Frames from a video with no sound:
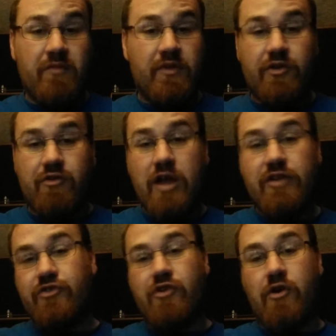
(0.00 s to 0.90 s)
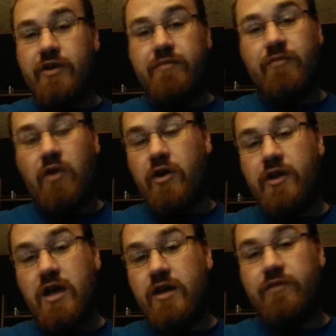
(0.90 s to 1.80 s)
It's a great starting
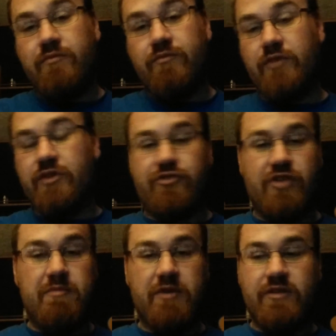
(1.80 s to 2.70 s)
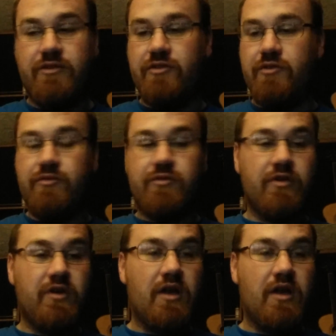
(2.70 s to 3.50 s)
RDA. It's cheap and easy to use.